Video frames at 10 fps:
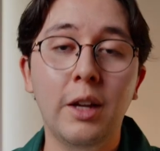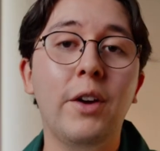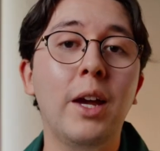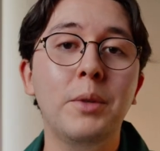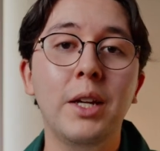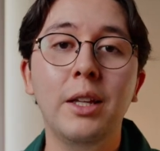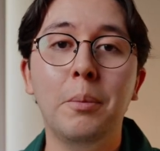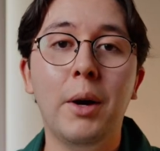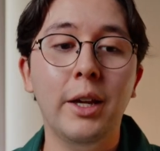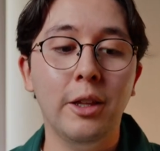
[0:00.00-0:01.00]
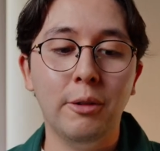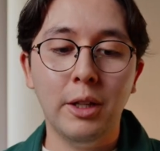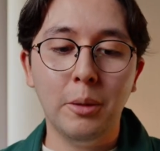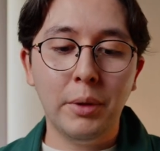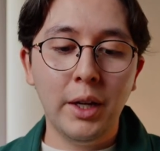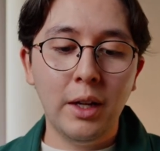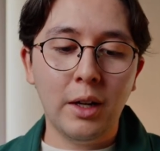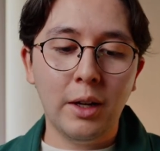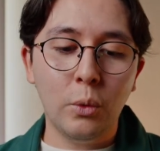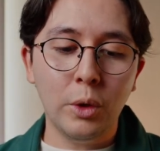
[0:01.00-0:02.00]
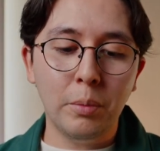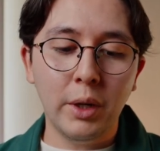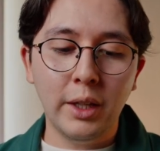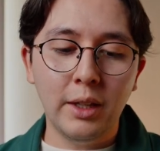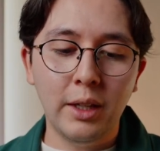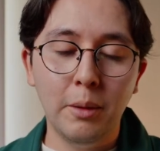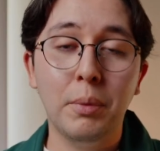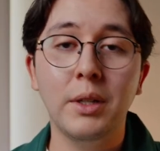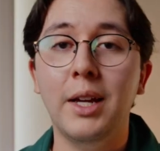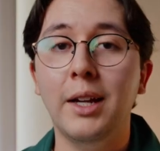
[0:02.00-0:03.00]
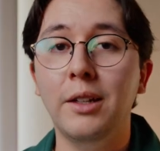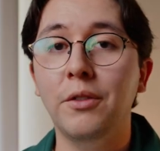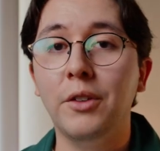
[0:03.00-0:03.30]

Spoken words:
If I am taking the Pocket 3 on the plane, I will bring the the protective